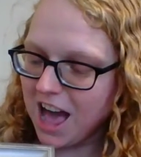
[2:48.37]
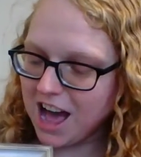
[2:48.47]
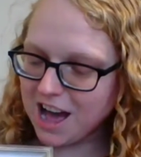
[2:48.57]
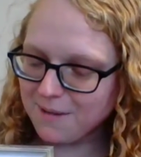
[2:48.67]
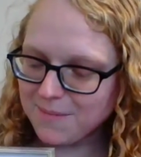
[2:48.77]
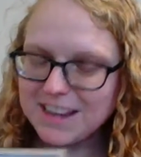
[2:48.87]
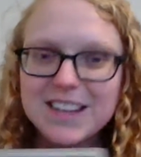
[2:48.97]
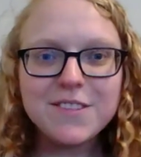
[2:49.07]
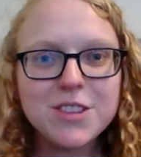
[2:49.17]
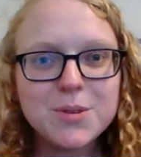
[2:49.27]
And
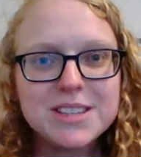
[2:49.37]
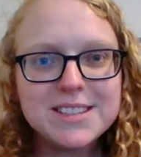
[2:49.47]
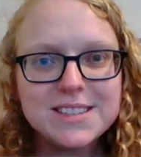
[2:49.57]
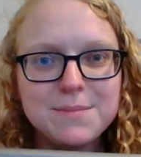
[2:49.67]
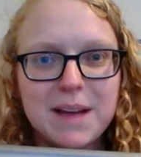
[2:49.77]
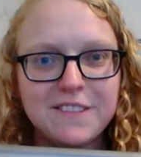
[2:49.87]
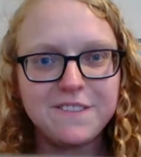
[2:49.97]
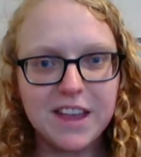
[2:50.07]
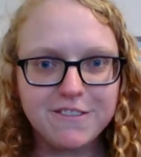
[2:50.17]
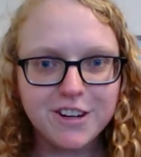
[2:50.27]
even though this isn't my
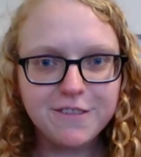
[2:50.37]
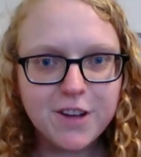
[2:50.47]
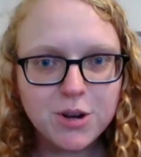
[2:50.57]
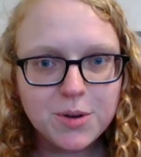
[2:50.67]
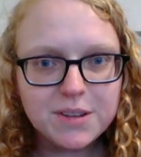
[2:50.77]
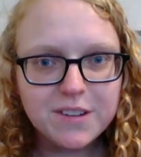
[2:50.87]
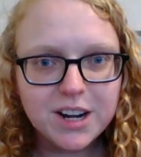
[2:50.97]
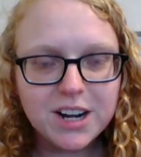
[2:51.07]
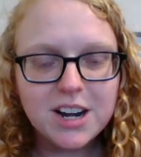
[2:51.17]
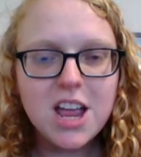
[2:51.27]
favorite photo of
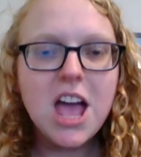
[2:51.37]
her,